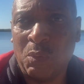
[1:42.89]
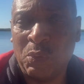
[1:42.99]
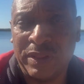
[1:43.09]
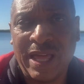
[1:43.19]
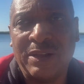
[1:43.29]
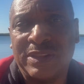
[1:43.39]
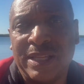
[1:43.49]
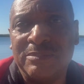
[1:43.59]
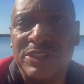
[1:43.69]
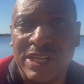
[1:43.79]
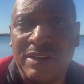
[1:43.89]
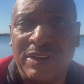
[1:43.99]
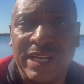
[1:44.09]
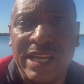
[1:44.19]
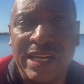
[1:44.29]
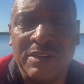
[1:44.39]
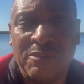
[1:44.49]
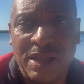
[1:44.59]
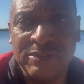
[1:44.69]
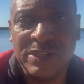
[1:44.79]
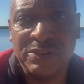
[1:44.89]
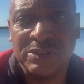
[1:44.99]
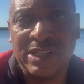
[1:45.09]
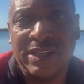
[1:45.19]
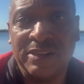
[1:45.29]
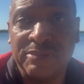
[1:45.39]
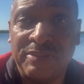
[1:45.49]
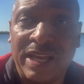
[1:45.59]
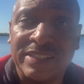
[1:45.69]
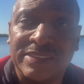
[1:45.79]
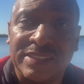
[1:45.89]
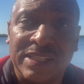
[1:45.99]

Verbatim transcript: without them generating any revenue going to affect